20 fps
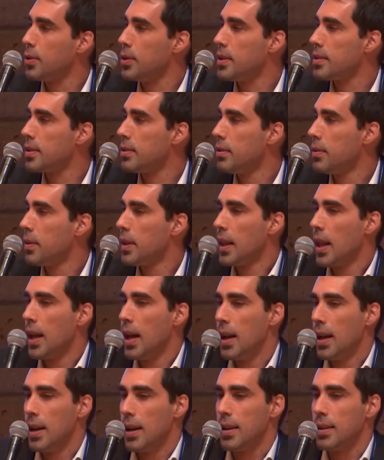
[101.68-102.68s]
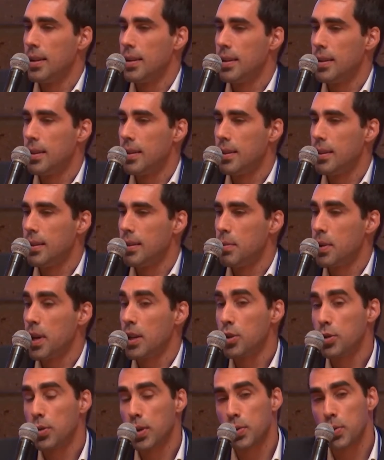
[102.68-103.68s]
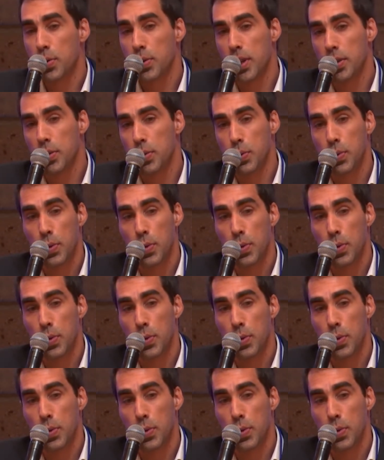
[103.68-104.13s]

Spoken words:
it's generally from 12 plus.